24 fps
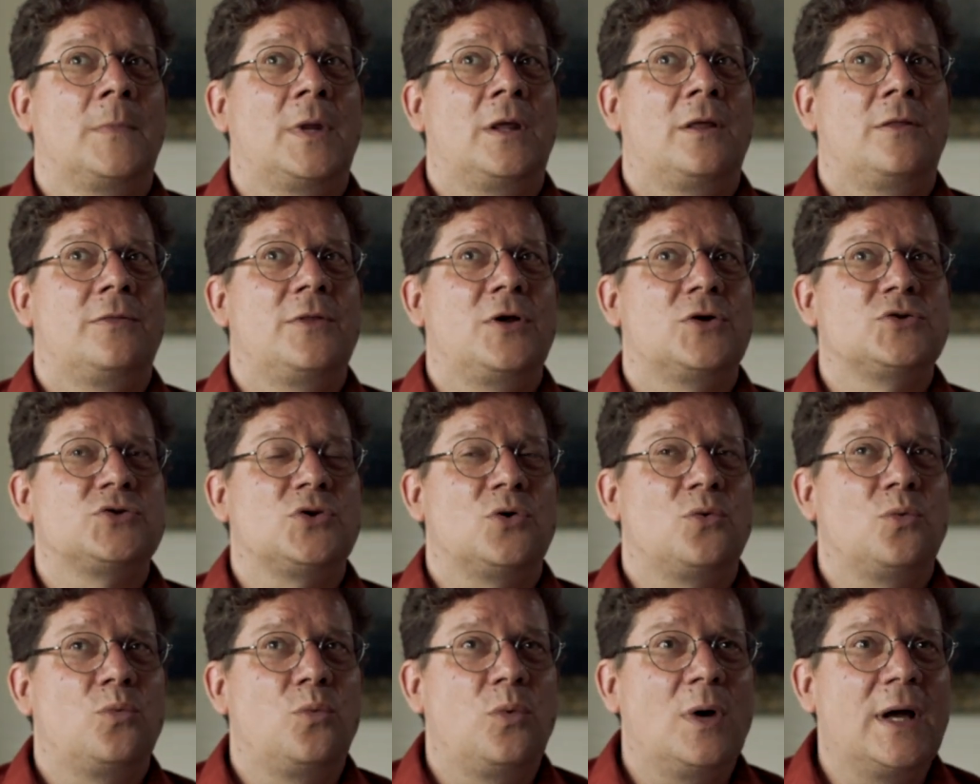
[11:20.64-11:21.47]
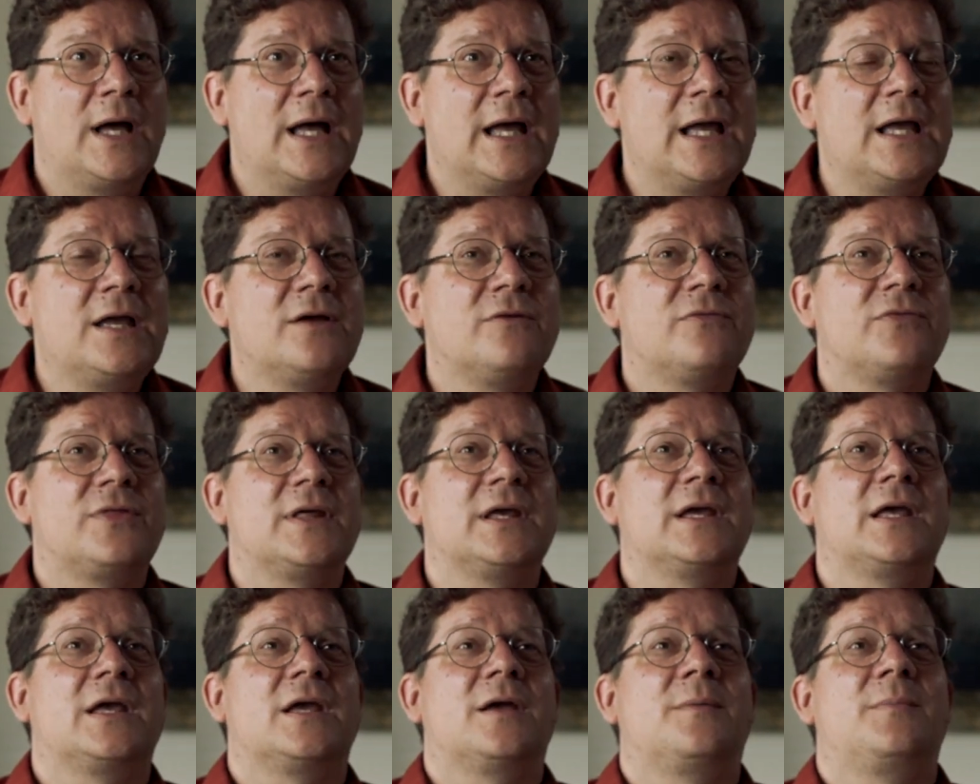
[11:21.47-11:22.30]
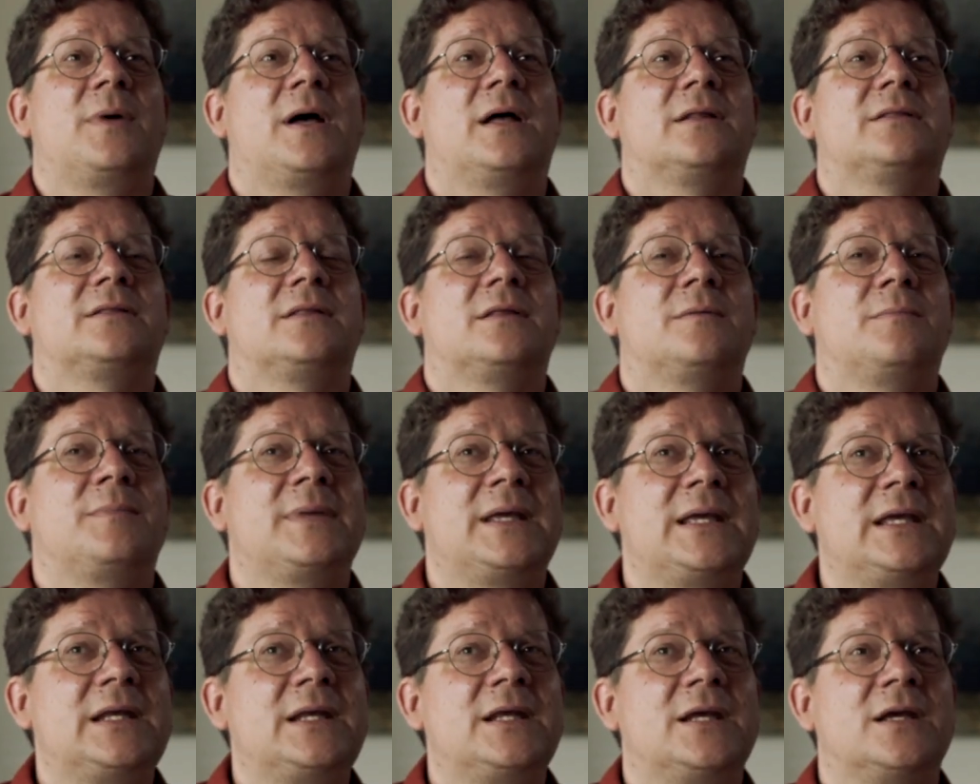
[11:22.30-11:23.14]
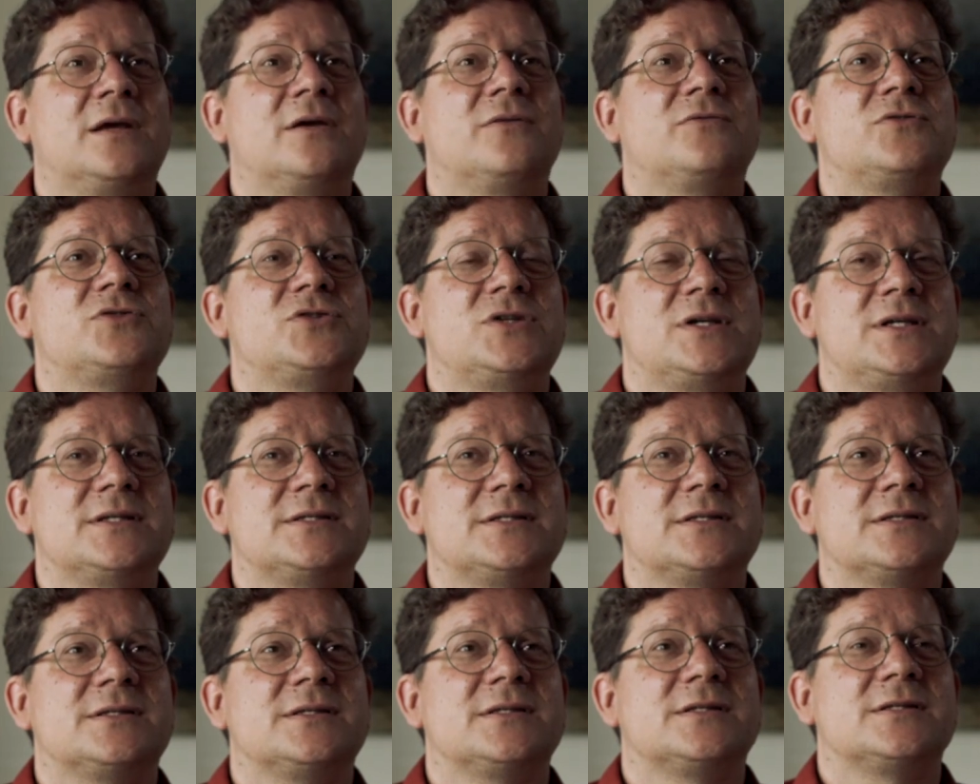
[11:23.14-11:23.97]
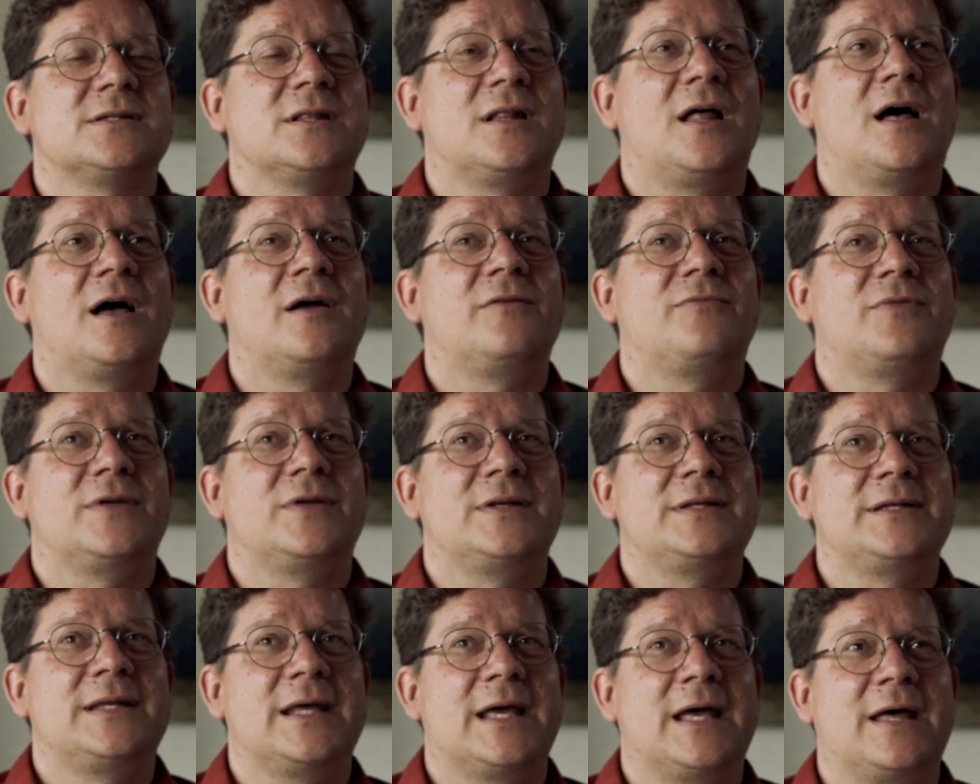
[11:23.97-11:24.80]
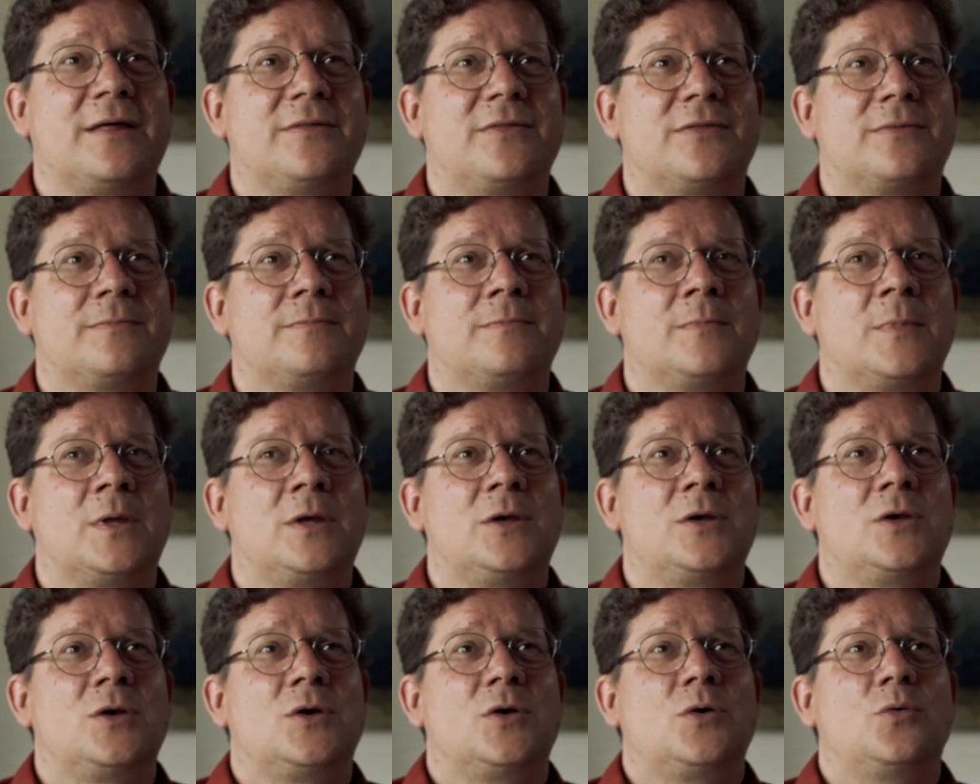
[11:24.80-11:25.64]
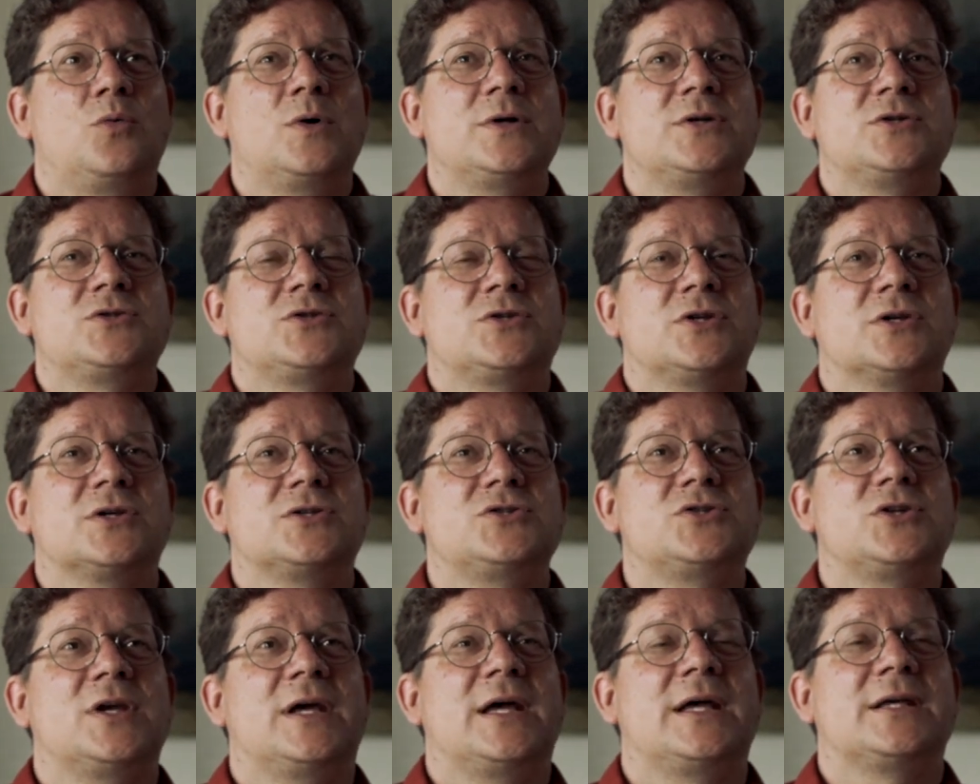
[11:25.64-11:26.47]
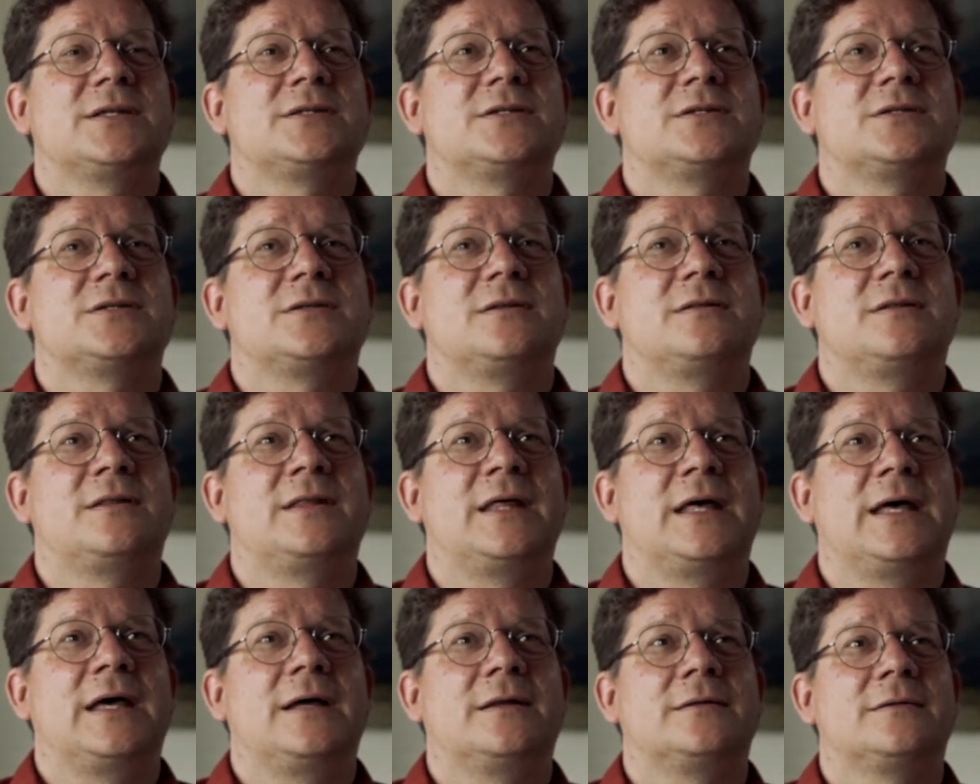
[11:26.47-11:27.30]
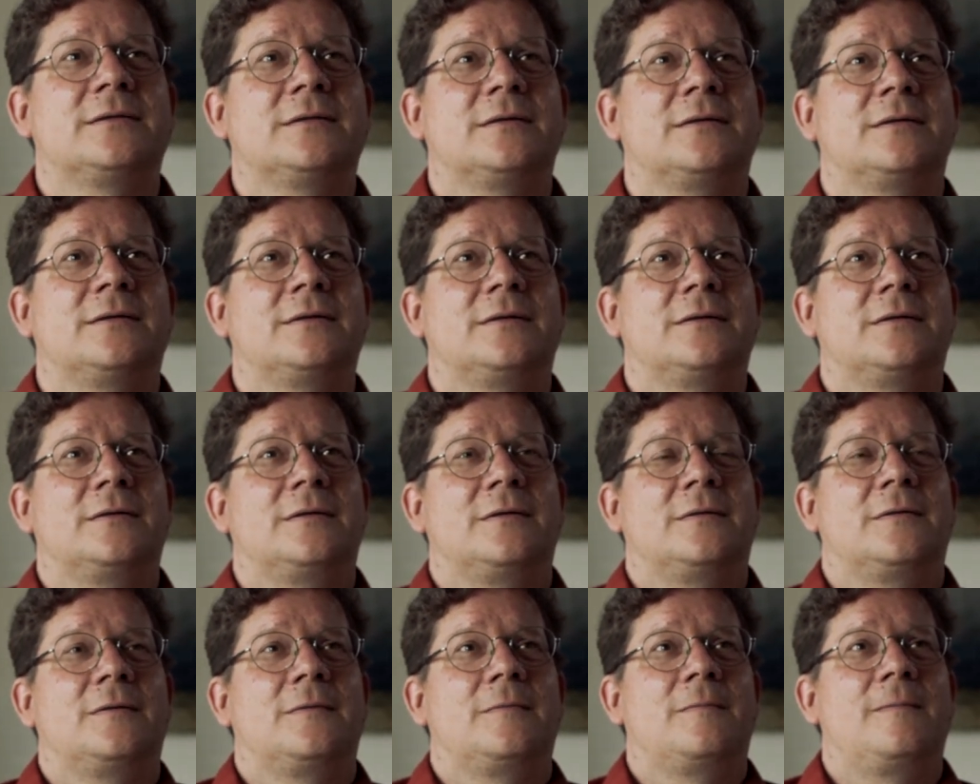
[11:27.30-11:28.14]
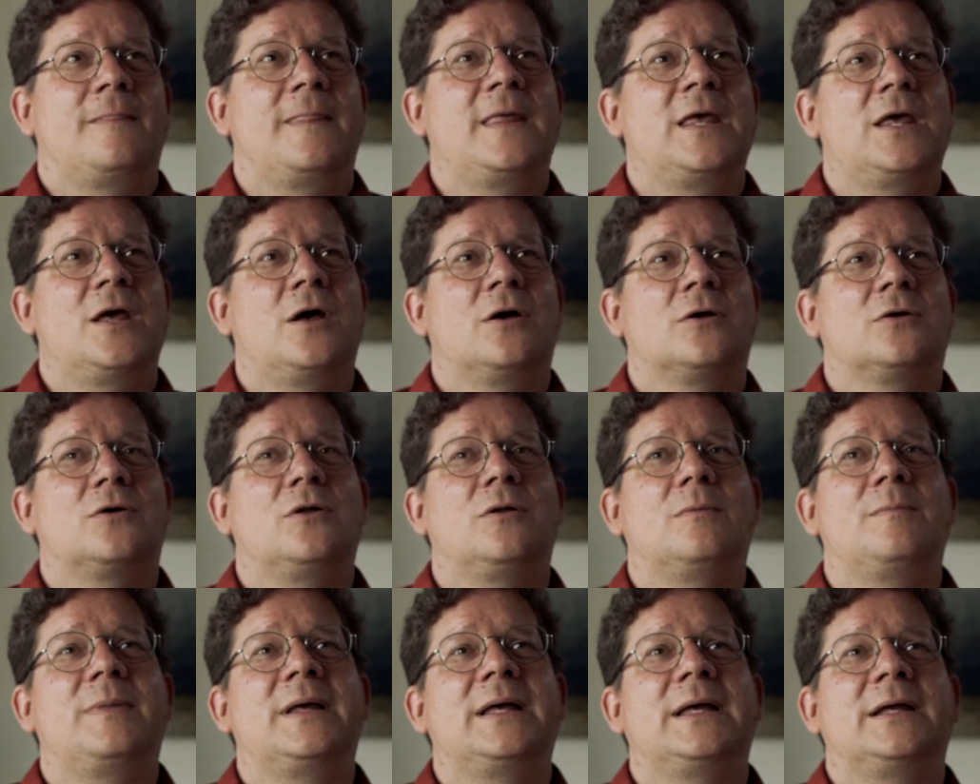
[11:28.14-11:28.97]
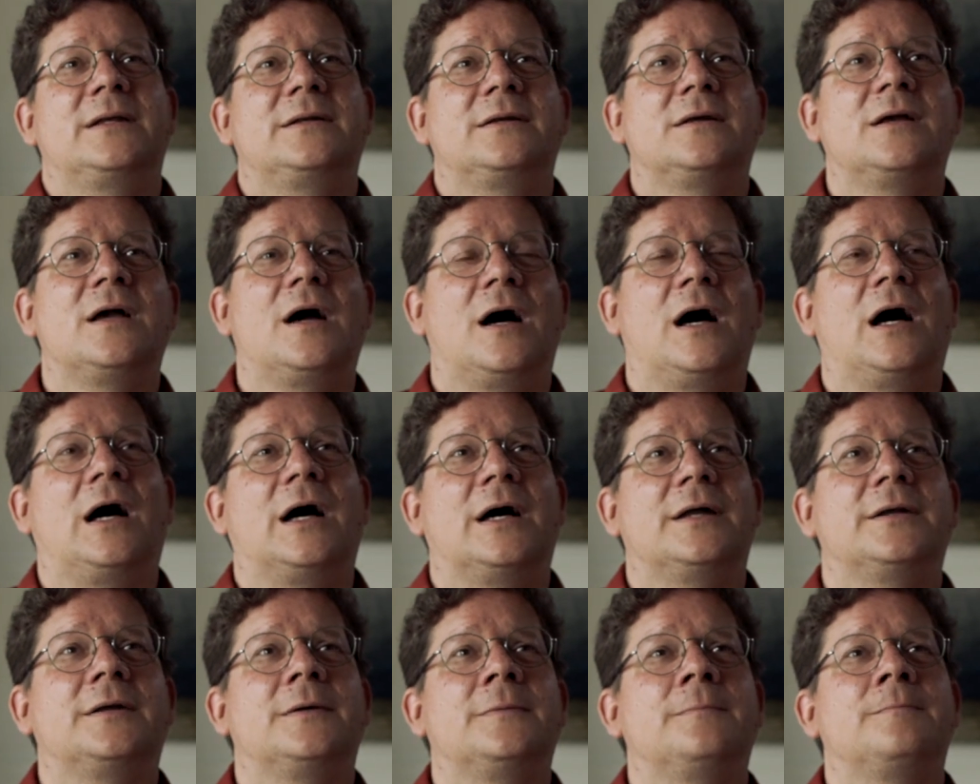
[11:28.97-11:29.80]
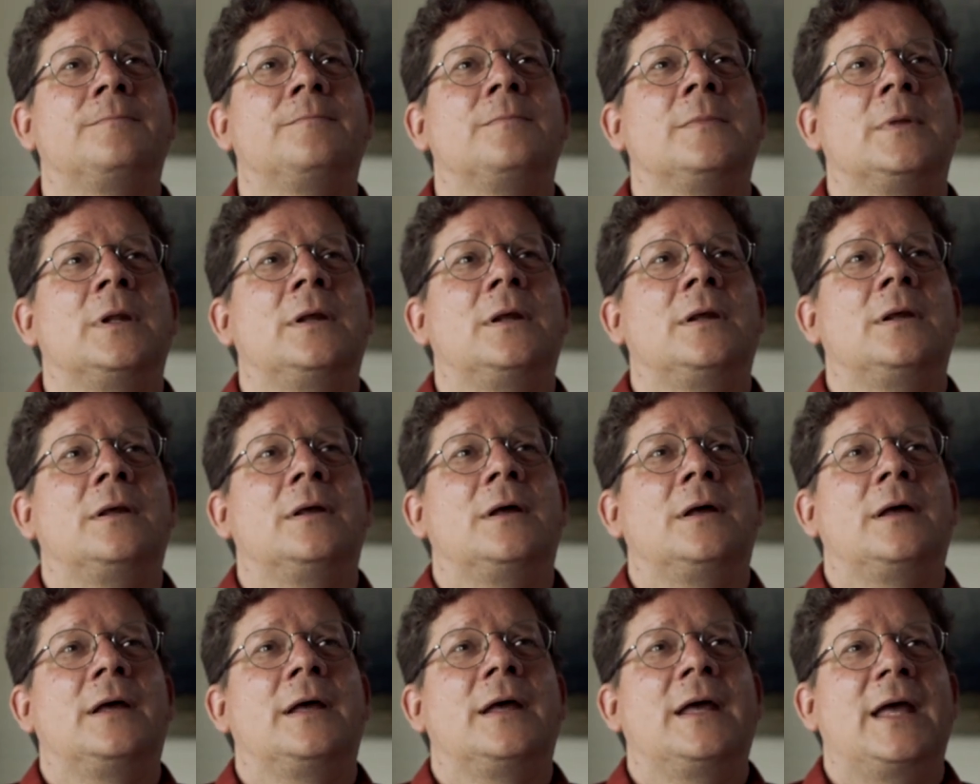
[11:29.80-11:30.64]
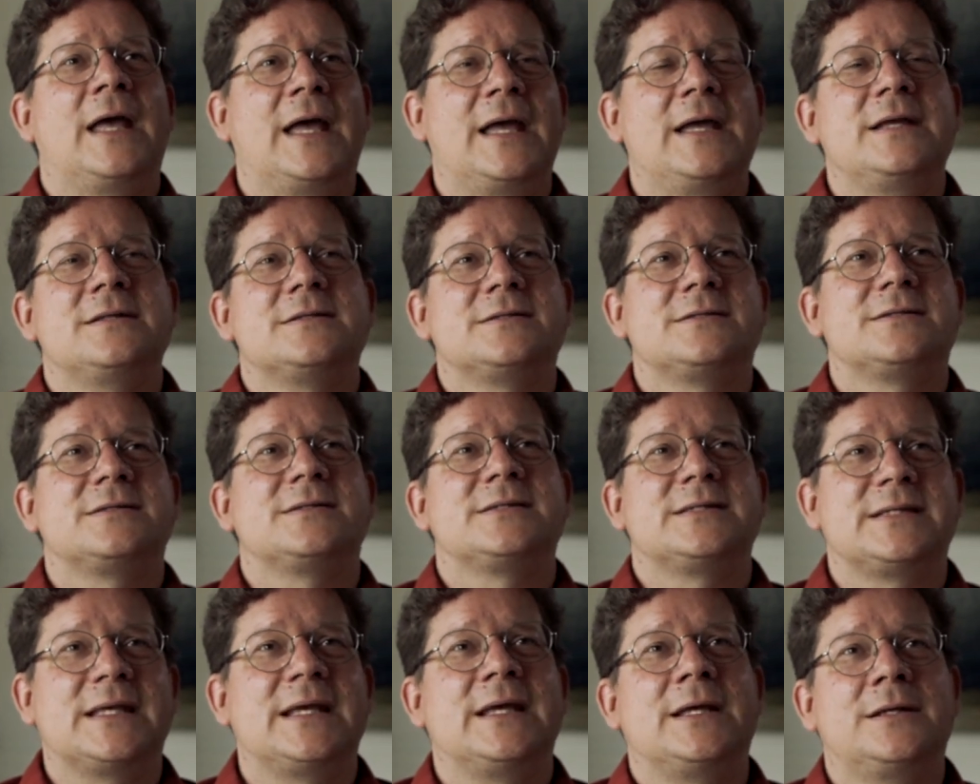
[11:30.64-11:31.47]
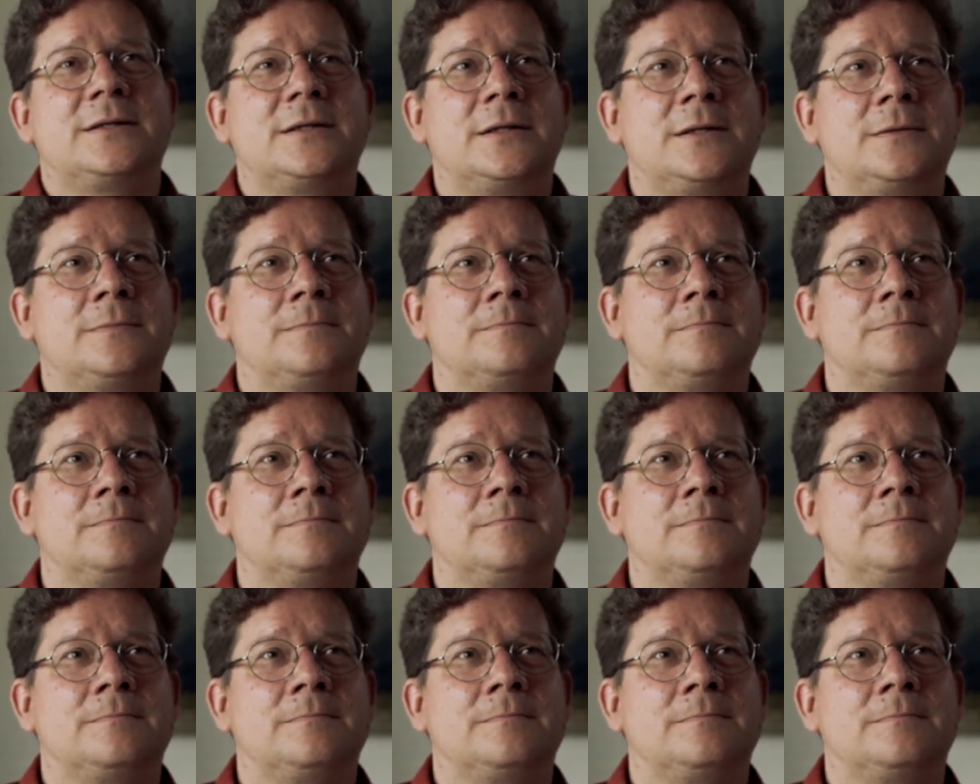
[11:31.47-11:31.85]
There's a way of thinking about the meaning of Jesus' life and death, which suggests that the Uncle Ben God hates sin,